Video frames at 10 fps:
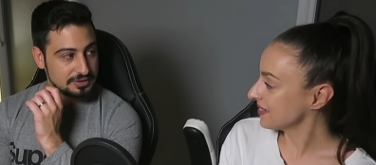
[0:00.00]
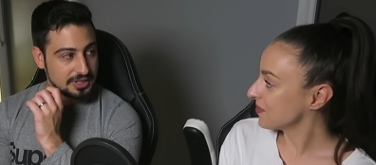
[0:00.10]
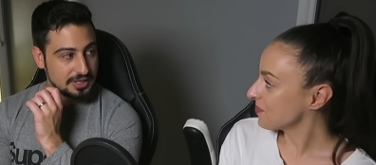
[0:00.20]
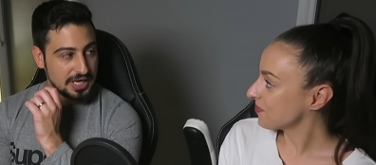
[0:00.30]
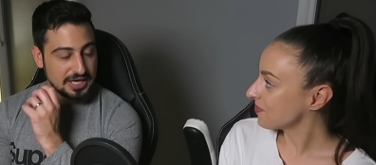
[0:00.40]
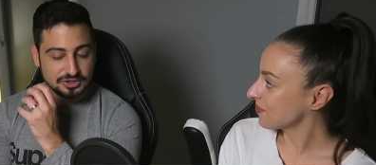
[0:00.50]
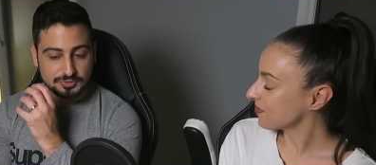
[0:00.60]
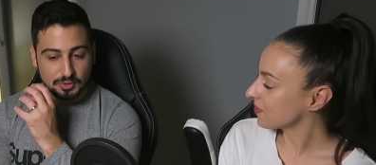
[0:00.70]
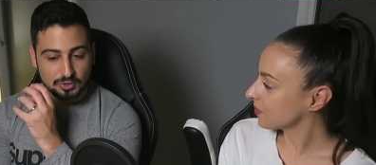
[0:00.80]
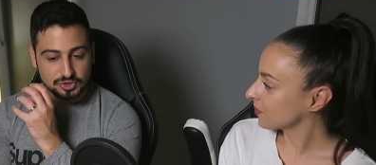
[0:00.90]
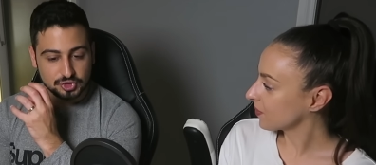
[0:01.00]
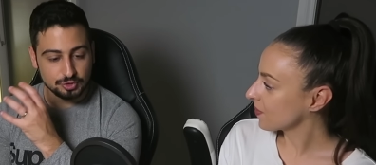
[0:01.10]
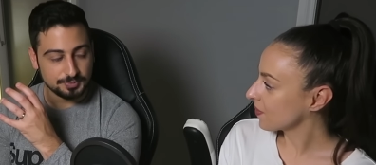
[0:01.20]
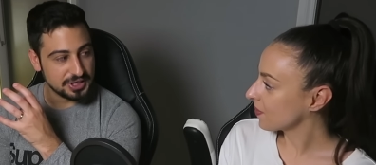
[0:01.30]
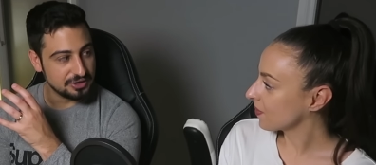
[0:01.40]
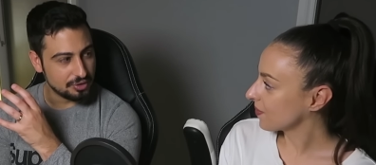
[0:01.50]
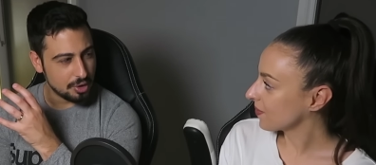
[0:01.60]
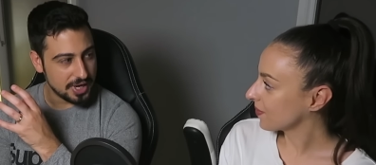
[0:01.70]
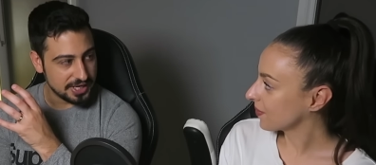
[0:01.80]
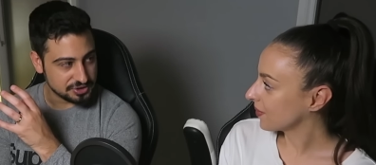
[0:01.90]
Speaker 1: Yeah, and it's more
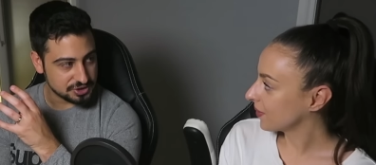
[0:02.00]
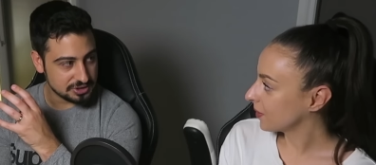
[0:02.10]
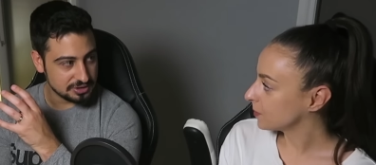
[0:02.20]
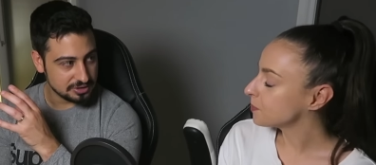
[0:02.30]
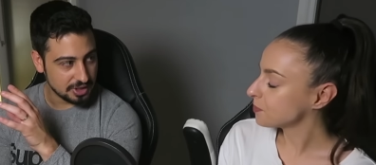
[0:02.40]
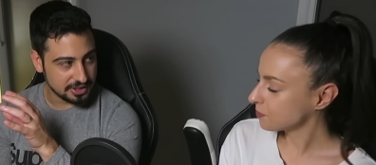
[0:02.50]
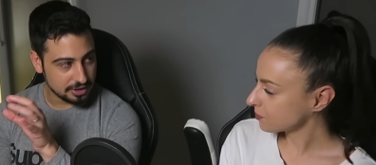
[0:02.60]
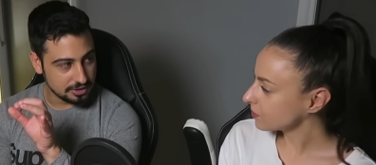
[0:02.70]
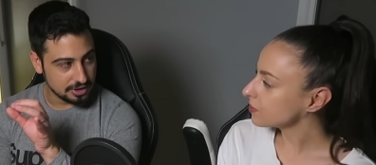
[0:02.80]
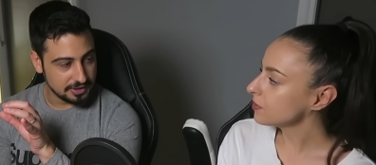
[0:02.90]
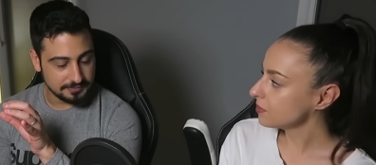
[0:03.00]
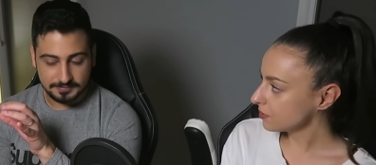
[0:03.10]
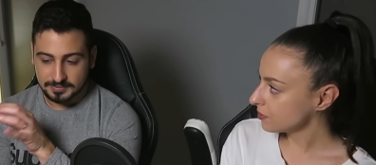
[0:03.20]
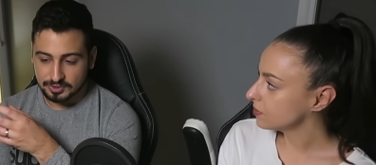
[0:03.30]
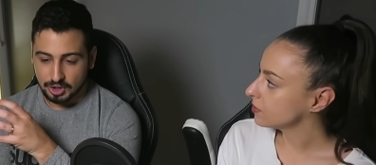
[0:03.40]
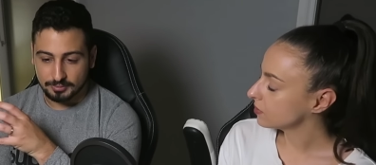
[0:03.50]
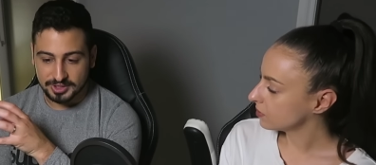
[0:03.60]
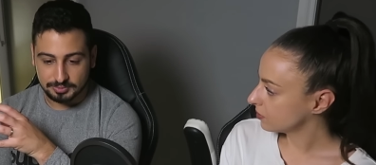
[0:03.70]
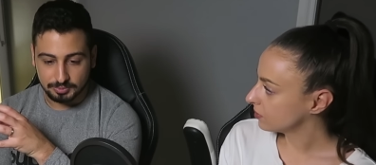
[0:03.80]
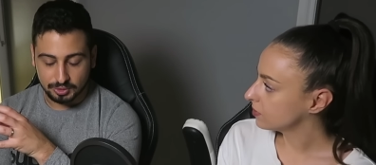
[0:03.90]
superhero-esque, like uh,
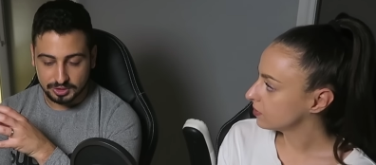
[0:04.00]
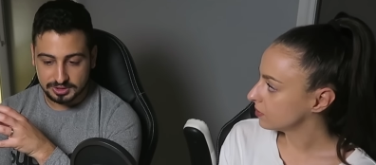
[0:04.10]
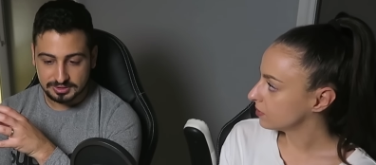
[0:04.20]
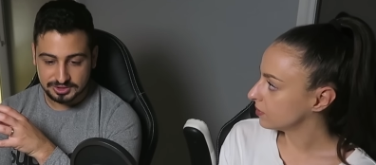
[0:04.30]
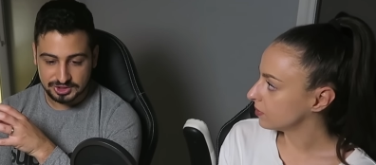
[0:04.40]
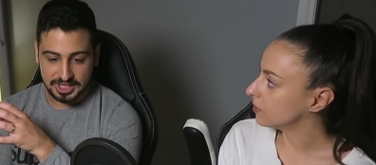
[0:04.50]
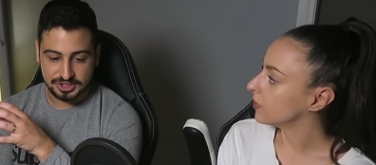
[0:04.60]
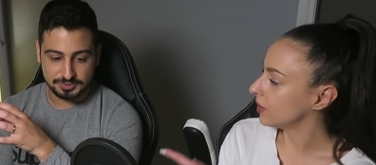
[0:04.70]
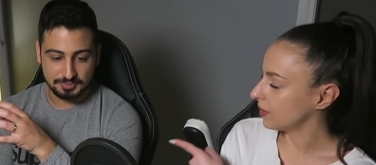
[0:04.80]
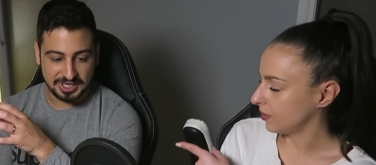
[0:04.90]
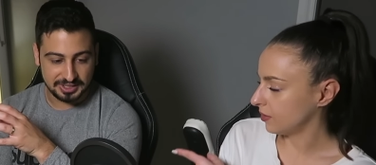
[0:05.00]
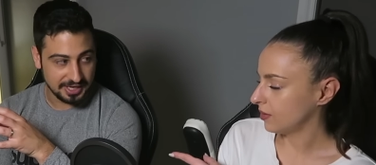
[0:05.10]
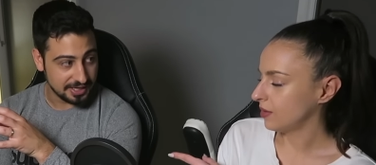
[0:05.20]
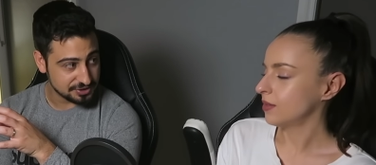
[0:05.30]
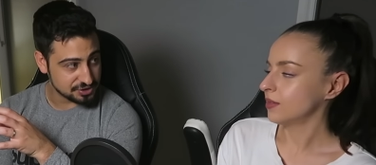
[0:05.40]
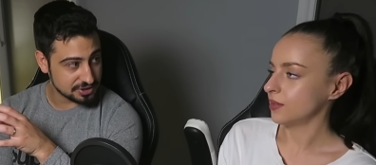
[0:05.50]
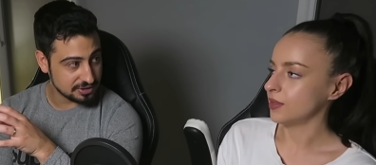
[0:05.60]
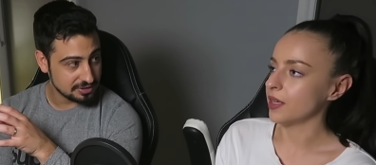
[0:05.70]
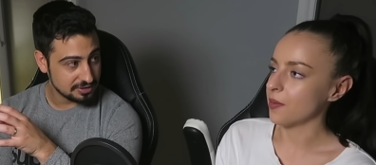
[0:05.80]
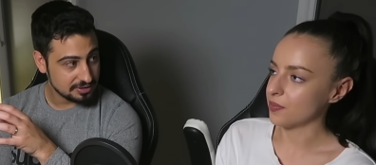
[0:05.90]
comic book slash manga-esque.
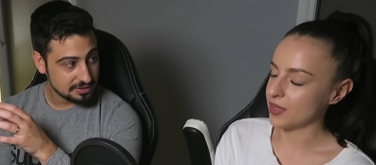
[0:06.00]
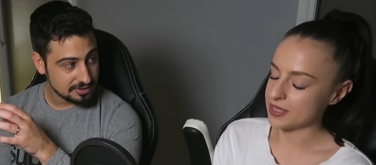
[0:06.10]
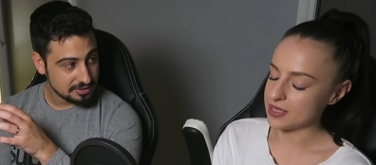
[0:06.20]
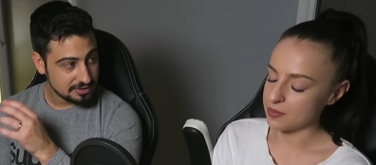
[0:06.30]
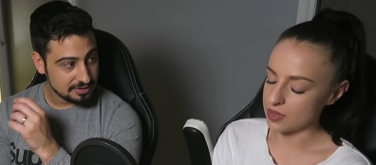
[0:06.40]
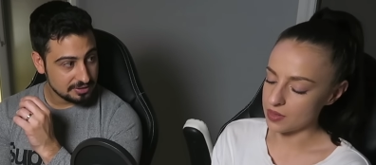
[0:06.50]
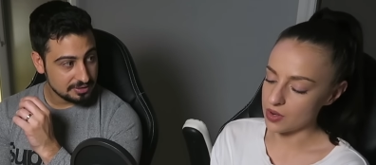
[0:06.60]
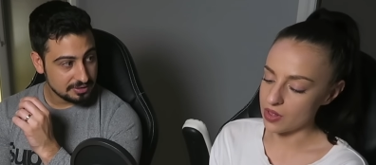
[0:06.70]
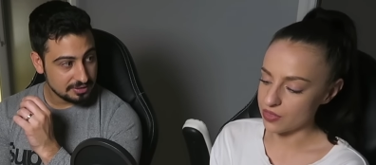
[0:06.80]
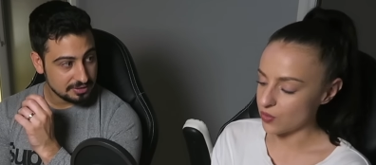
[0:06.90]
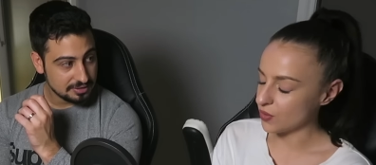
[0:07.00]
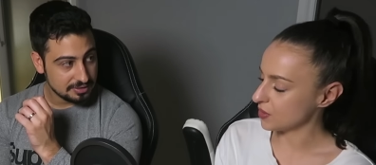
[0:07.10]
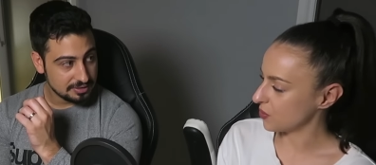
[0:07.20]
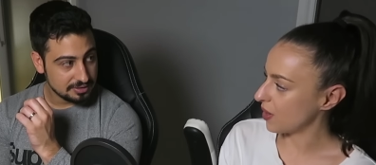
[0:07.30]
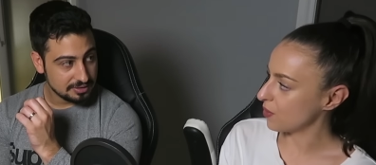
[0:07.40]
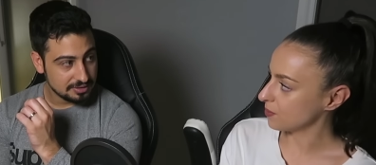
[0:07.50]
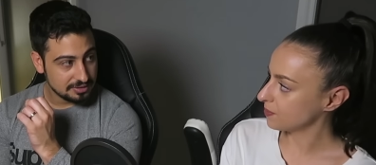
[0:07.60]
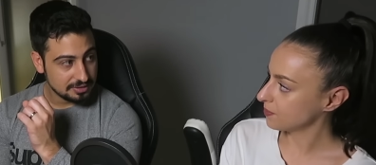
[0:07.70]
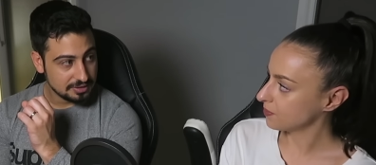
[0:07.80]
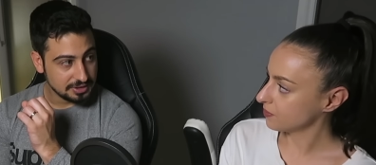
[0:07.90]
Speaker 2: Yeah, that's something that I thought as well.
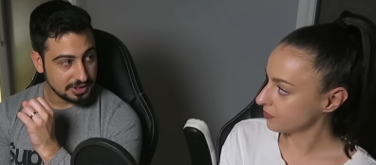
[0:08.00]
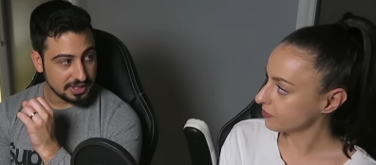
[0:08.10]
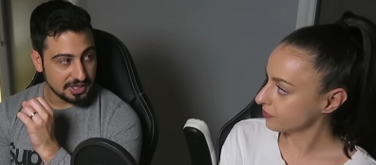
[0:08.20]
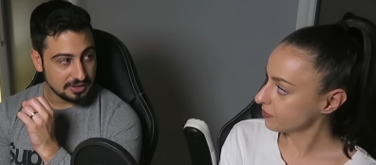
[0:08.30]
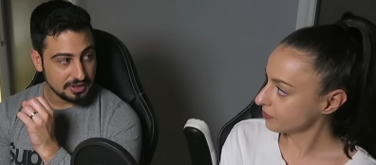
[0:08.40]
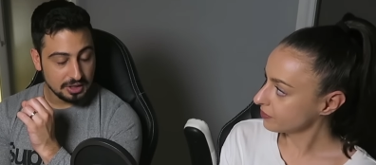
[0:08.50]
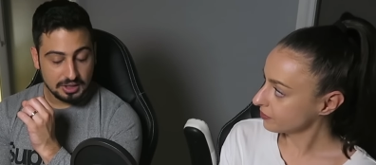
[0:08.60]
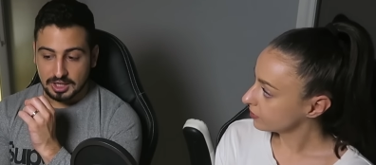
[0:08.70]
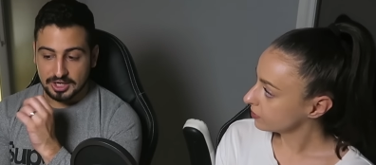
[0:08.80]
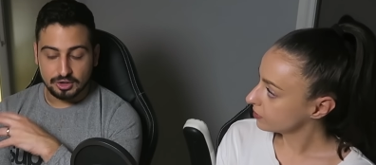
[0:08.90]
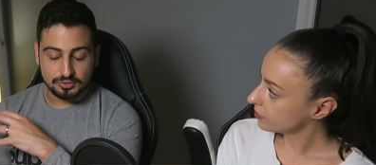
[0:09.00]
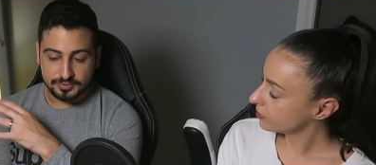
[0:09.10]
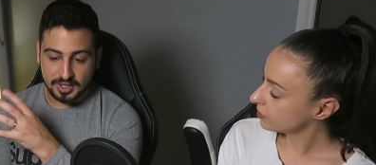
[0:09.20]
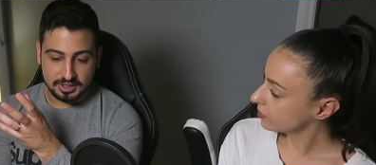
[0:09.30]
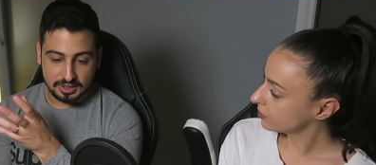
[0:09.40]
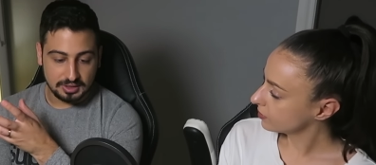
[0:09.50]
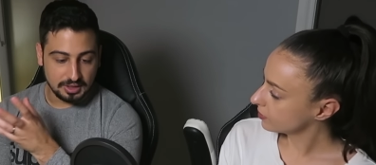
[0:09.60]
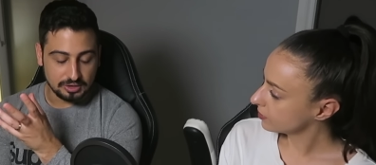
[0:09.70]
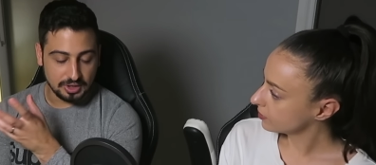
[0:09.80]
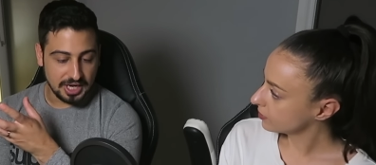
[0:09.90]
Speaker 1: Yeah. I know, like,
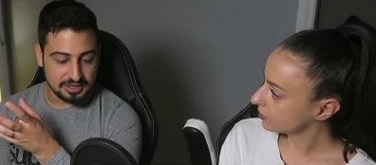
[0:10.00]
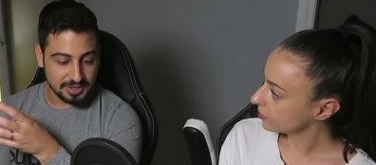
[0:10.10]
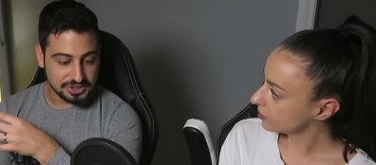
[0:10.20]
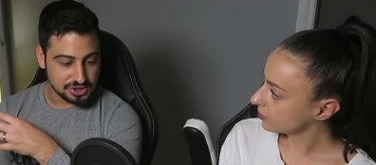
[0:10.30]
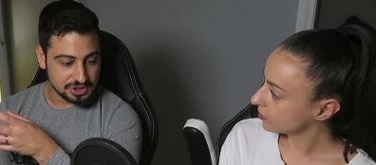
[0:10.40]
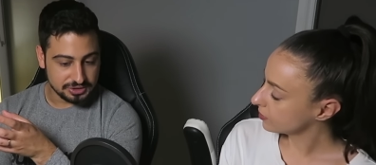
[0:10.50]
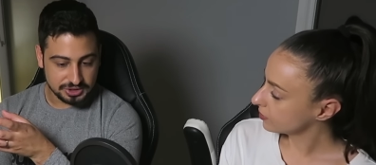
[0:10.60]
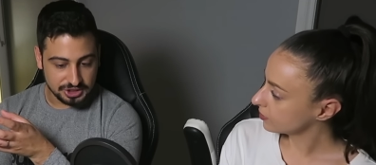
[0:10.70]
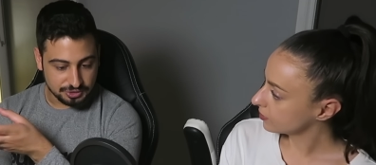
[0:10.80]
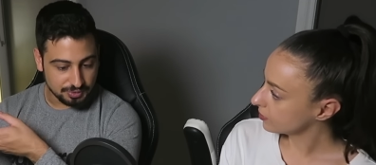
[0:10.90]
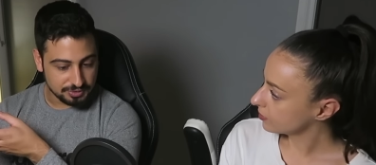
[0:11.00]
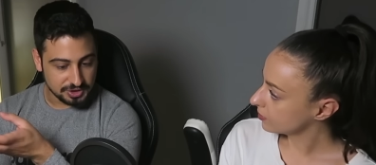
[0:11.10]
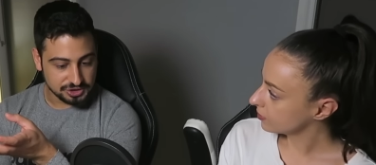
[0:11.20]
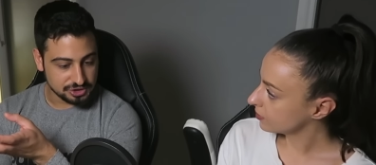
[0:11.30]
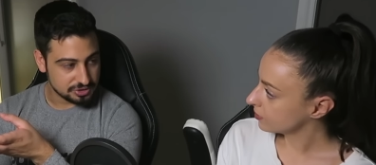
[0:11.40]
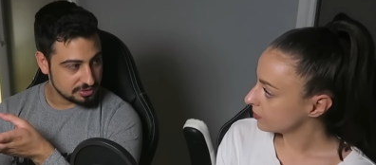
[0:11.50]
a lot of animation is, is pretty much just